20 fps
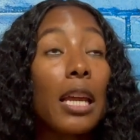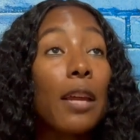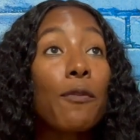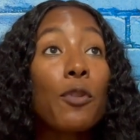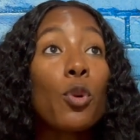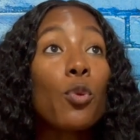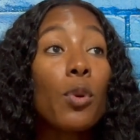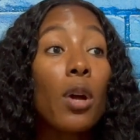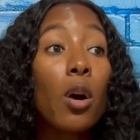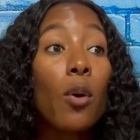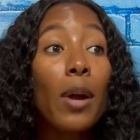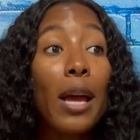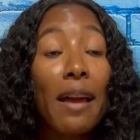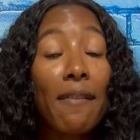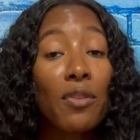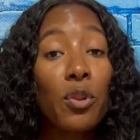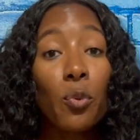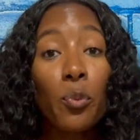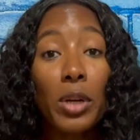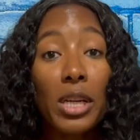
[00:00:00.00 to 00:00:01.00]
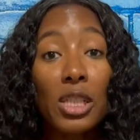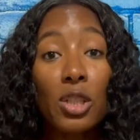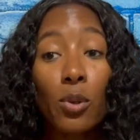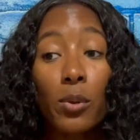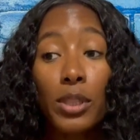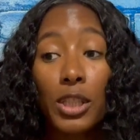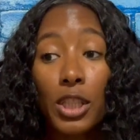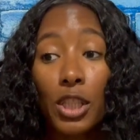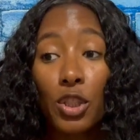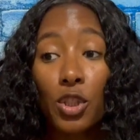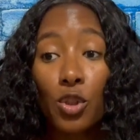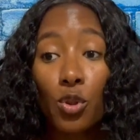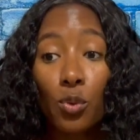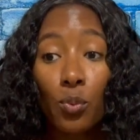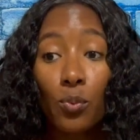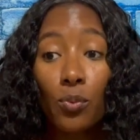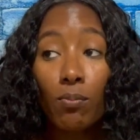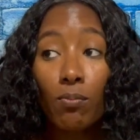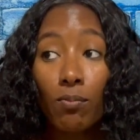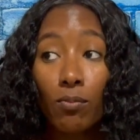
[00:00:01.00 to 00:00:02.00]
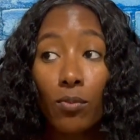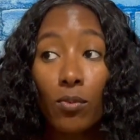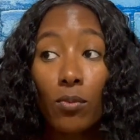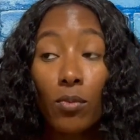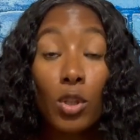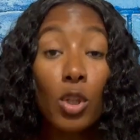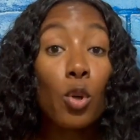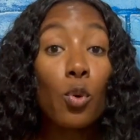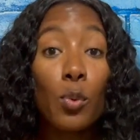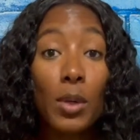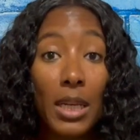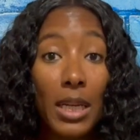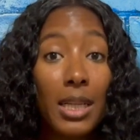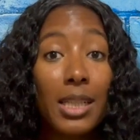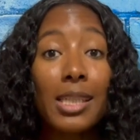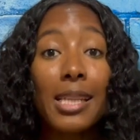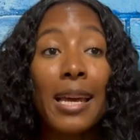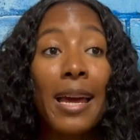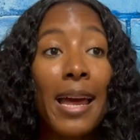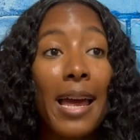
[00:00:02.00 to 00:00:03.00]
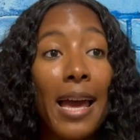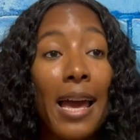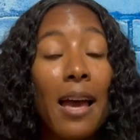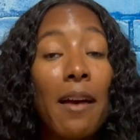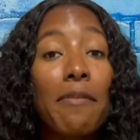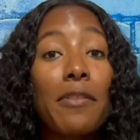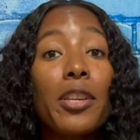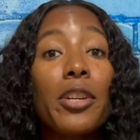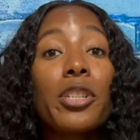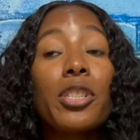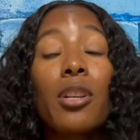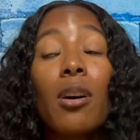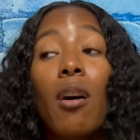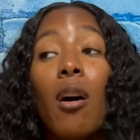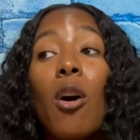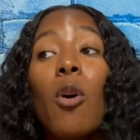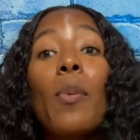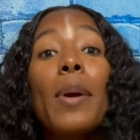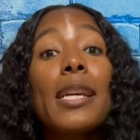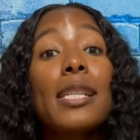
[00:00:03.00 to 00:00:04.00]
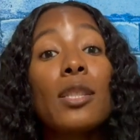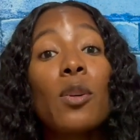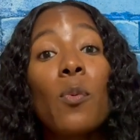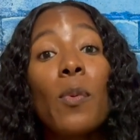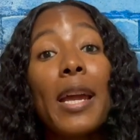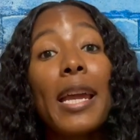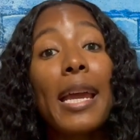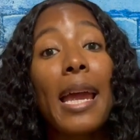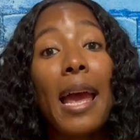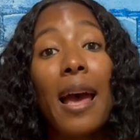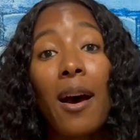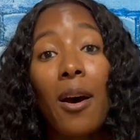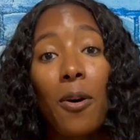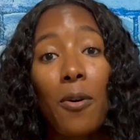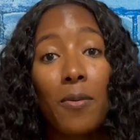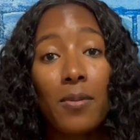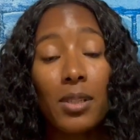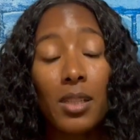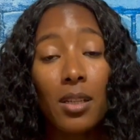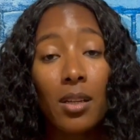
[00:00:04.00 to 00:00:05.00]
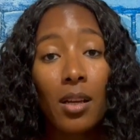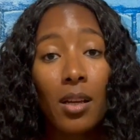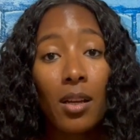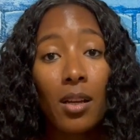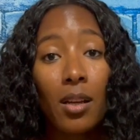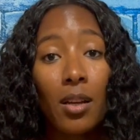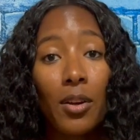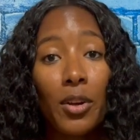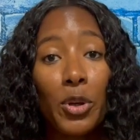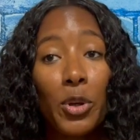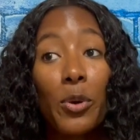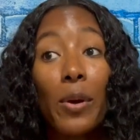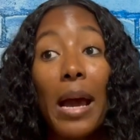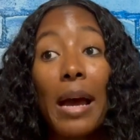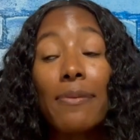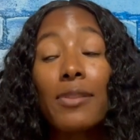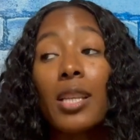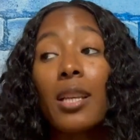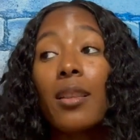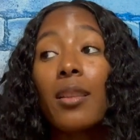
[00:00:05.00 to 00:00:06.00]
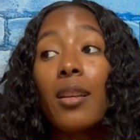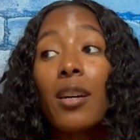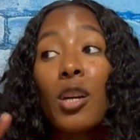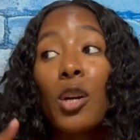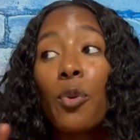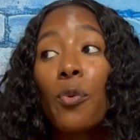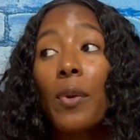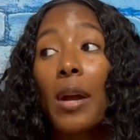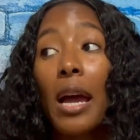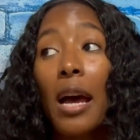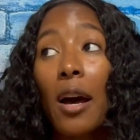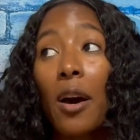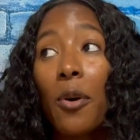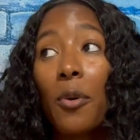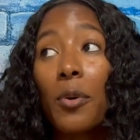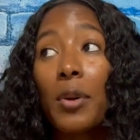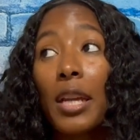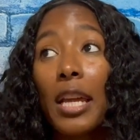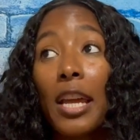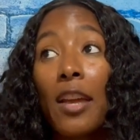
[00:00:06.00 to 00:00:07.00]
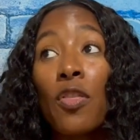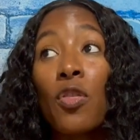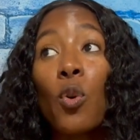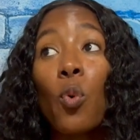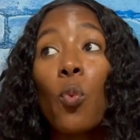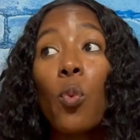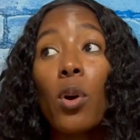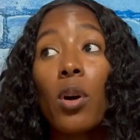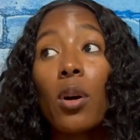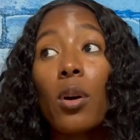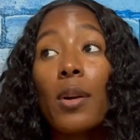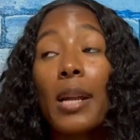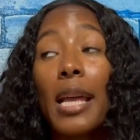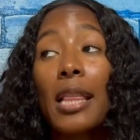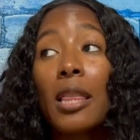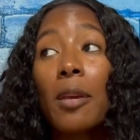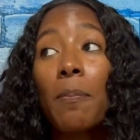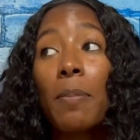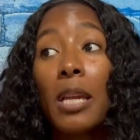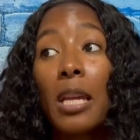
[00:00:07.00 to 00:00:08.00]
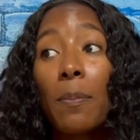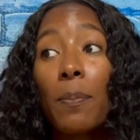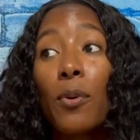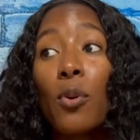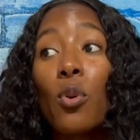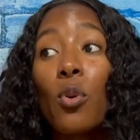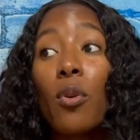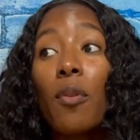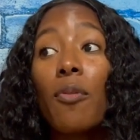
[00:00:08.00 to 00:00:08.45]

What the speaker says: don't have the resources you need to have. There's always a way out. You have to look around in the world at the people who have